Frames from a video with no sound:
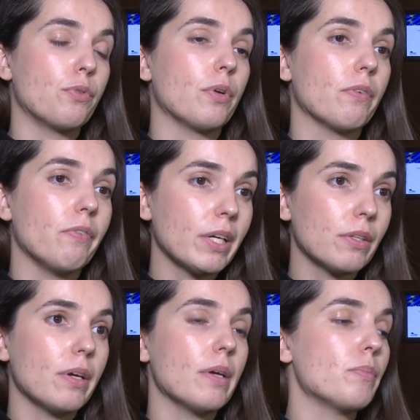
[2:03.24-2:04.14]
for the
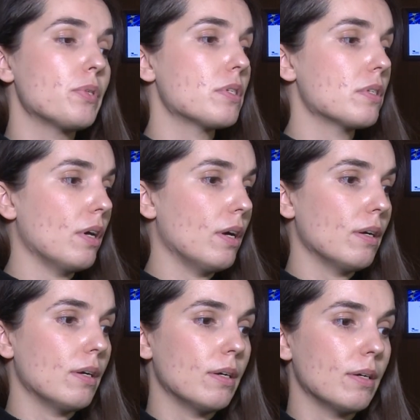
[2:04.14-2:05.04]
victims,
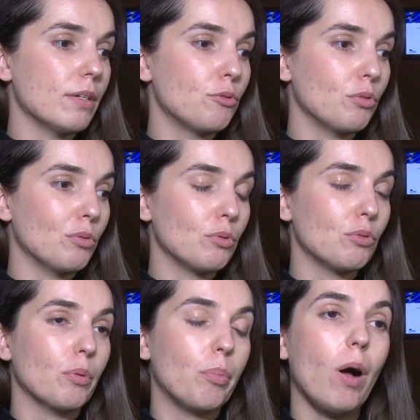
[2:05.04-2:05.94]
to
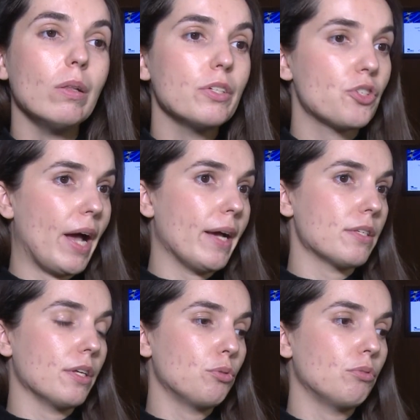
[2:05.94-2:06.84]

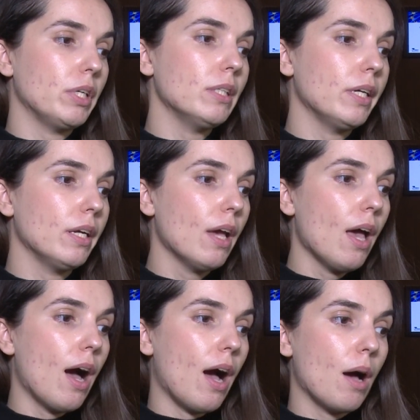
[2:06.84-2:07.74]
apologize and to really
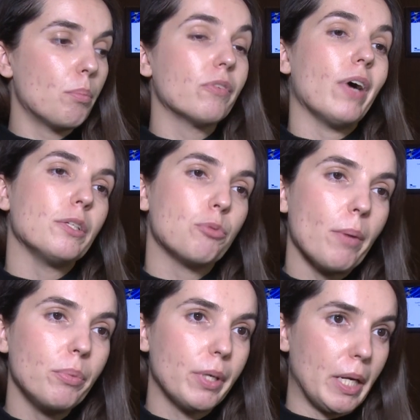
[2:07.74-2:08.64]
provide
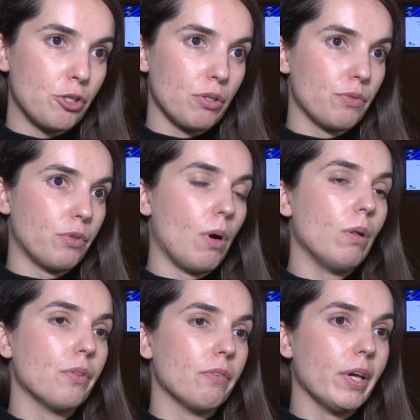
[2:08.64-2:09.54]
reparations for
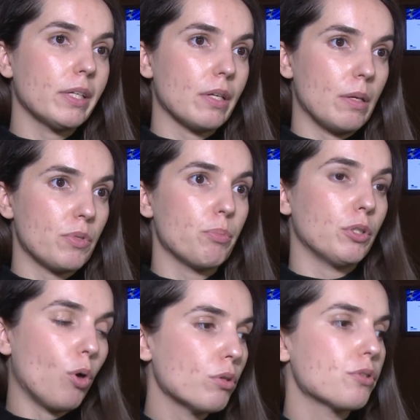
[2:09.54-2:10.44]
all the victims,
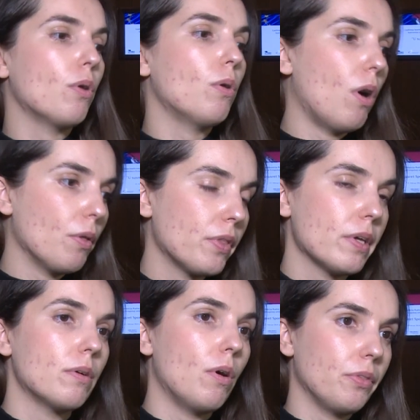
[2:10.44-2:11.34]
but also on
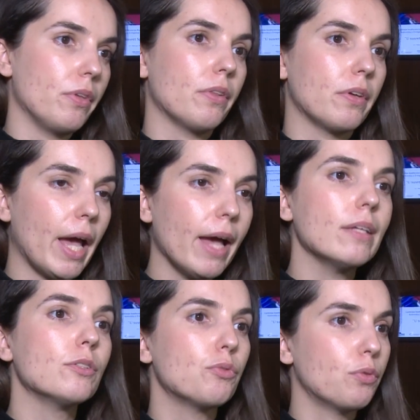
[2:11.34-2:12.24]
the other
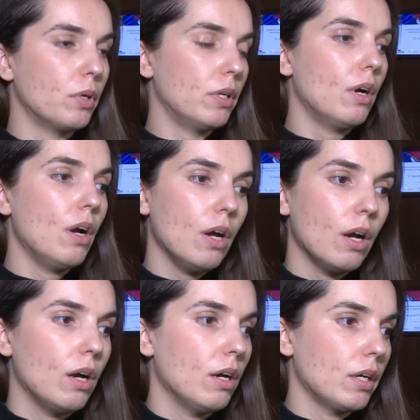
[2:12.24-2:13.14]
hand, for
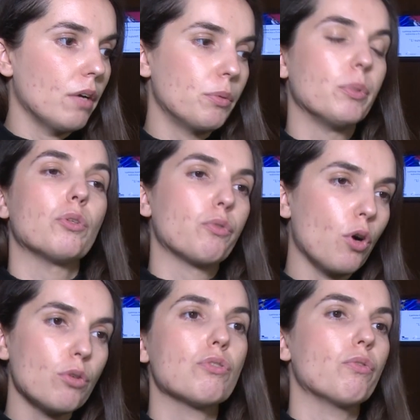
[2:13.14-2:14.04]
government of
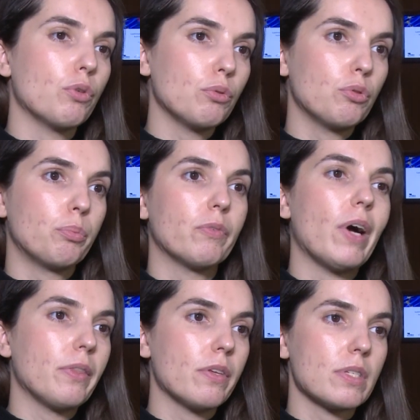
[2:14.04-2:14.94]
Kosovo to
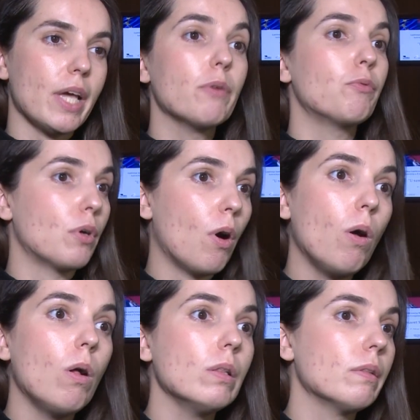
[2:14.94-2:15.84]
provide the same for
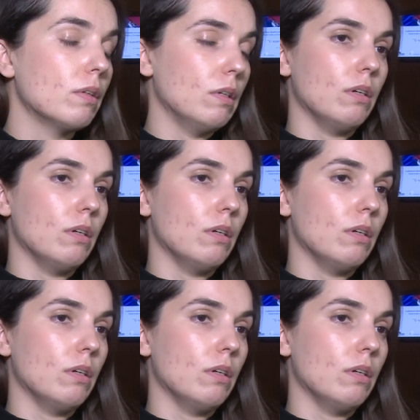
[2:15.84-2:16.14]
all